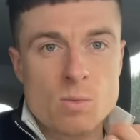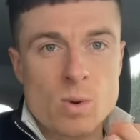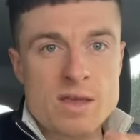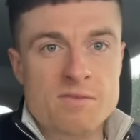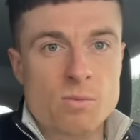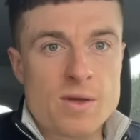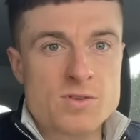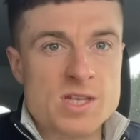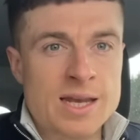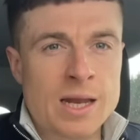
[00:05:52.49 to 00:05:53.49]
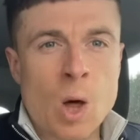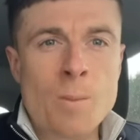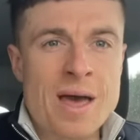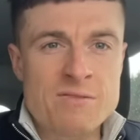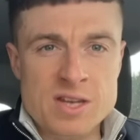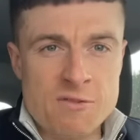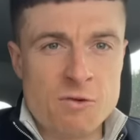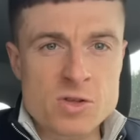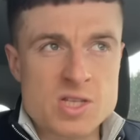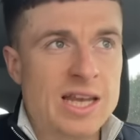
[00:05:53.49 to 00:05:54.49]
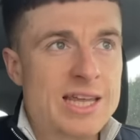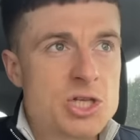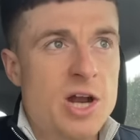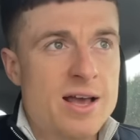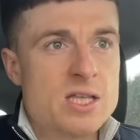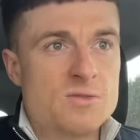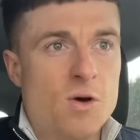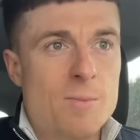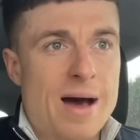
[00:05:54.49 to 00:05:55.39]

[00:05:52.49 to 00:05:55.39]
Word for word: we've we've seen a little bit of a difference in Leeds United's form,